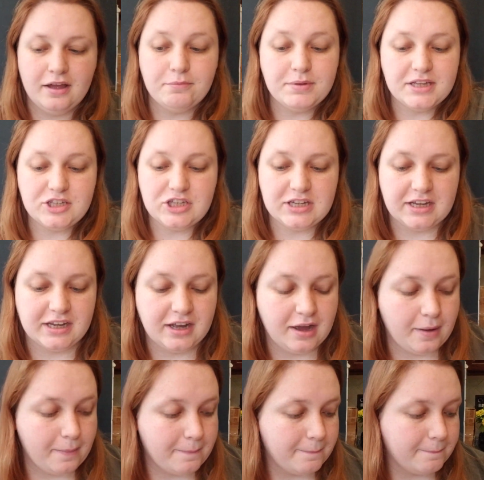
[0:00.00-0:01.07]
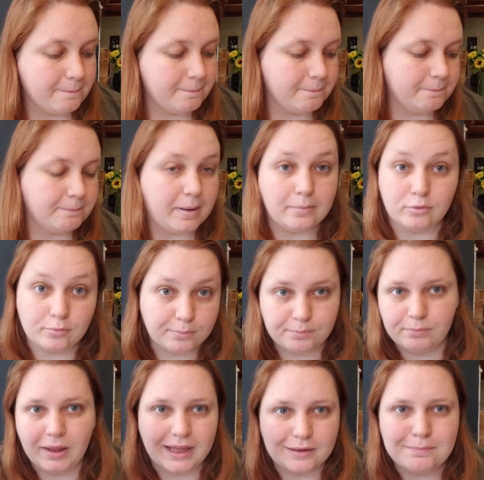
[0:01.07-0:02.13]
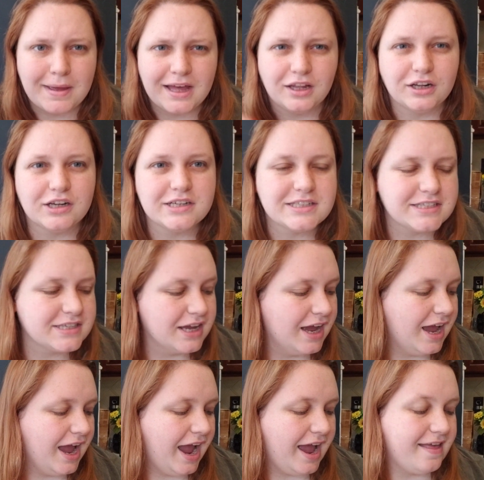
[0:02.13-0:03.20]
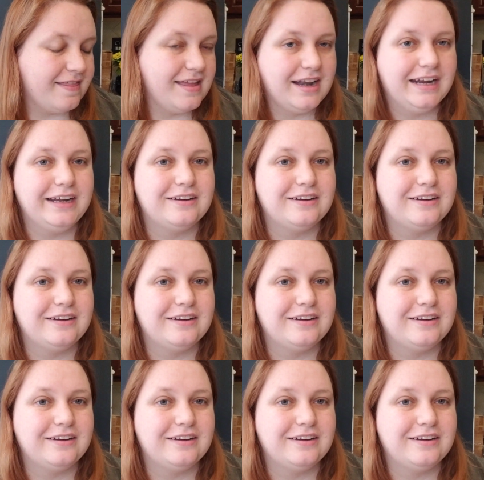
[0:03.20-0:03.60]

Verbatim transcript: Peachy bubble like mailers. And then I